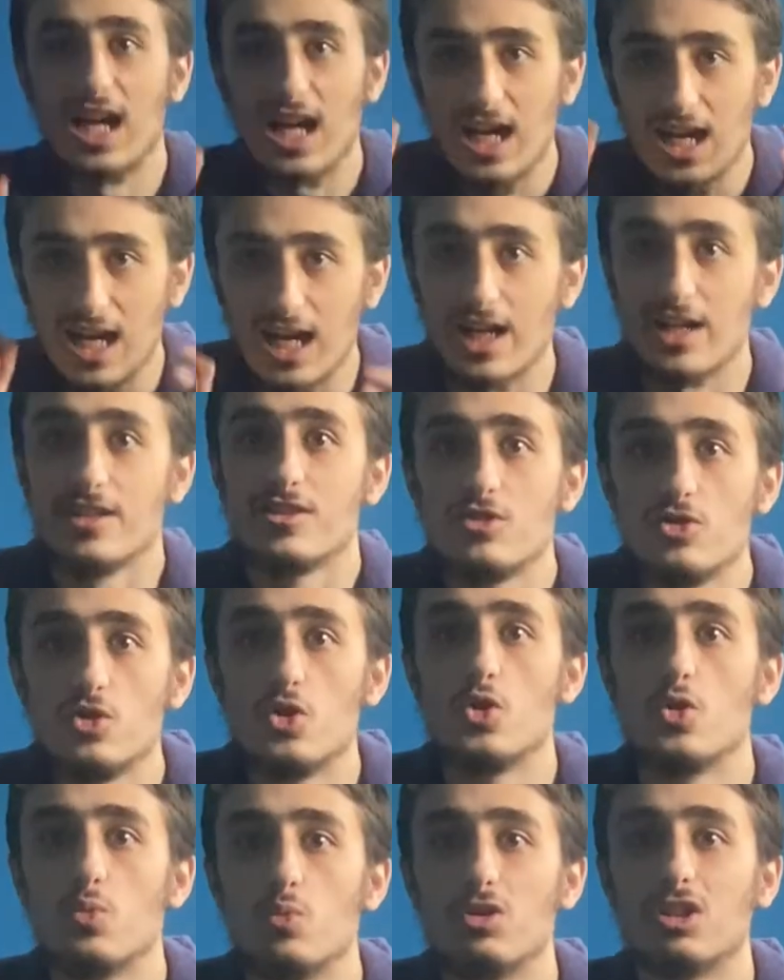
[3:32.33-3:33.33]
I
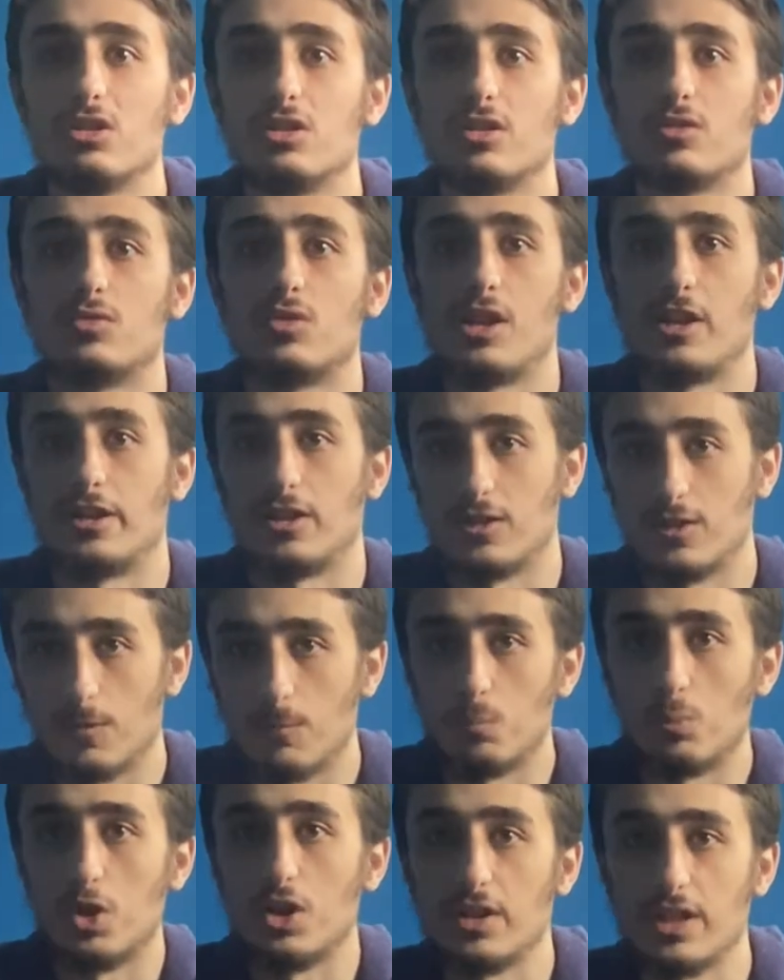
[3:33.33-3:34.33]
do really like
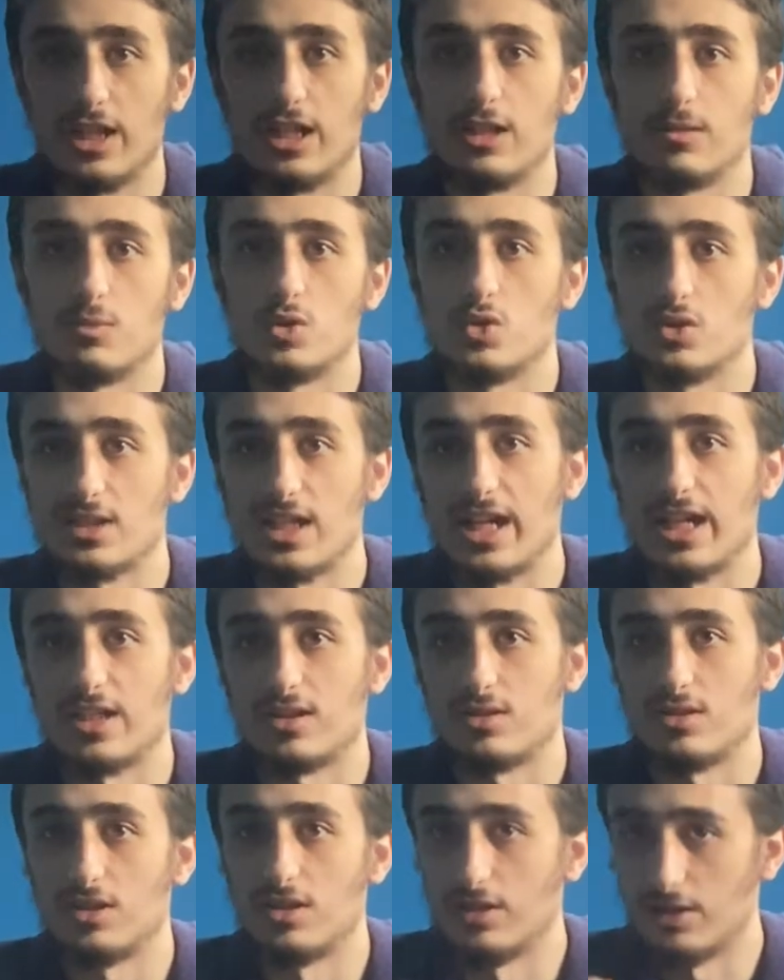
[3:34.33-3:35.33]
Mark Hamill's
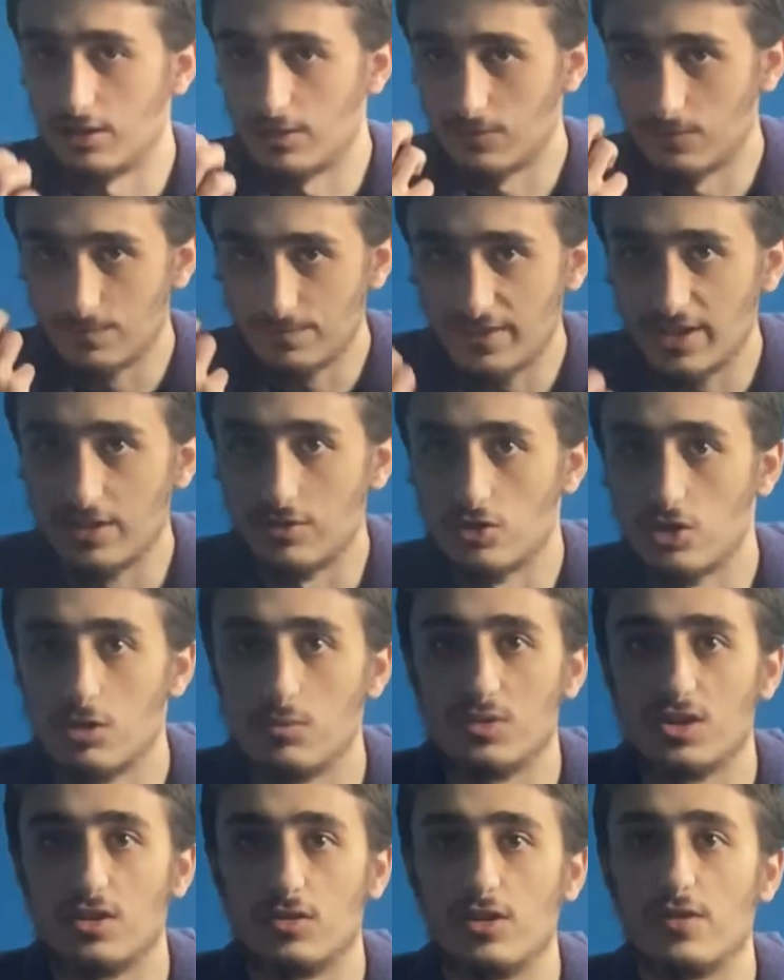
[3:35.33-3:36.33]
acting in
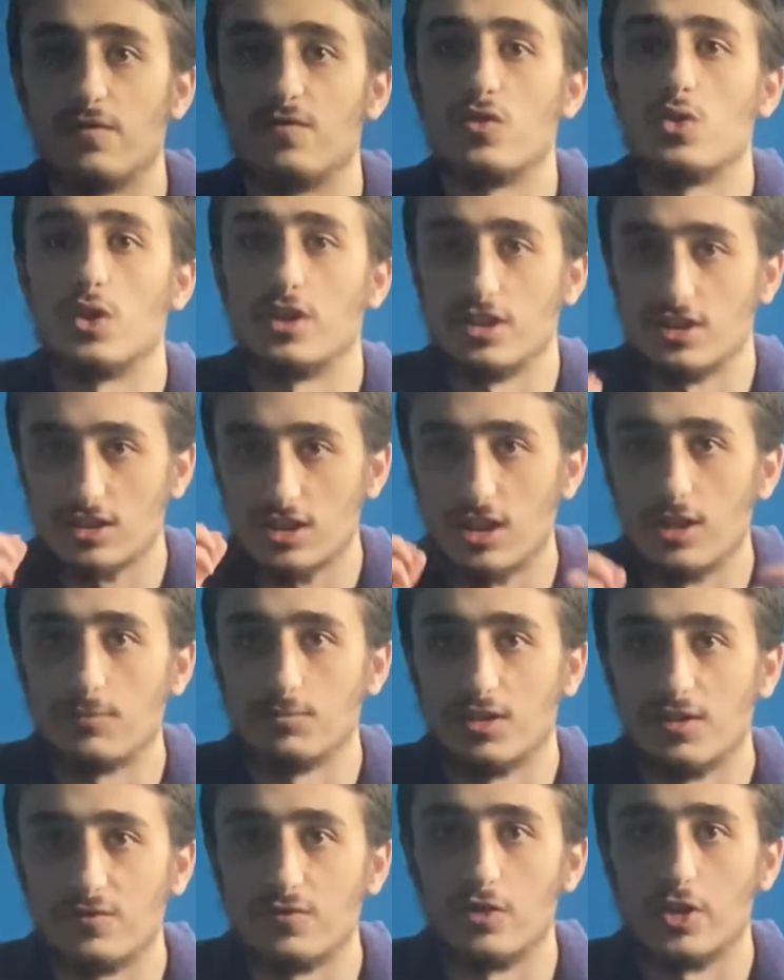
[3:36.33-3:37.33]
terms of the voice of
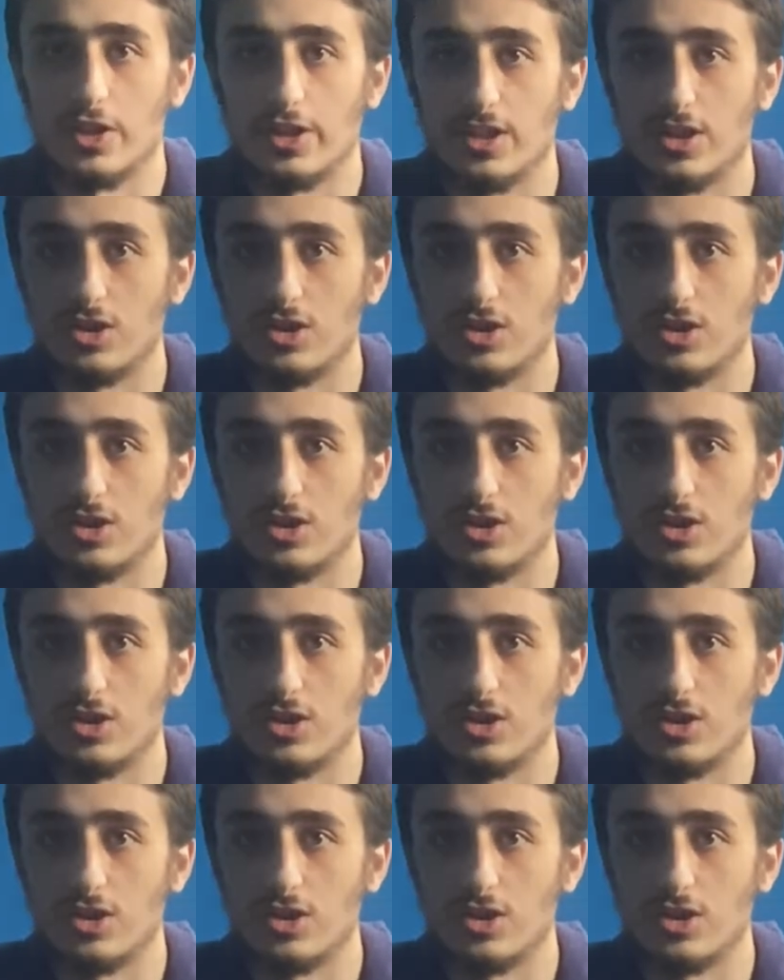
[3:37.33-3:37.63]
the Flying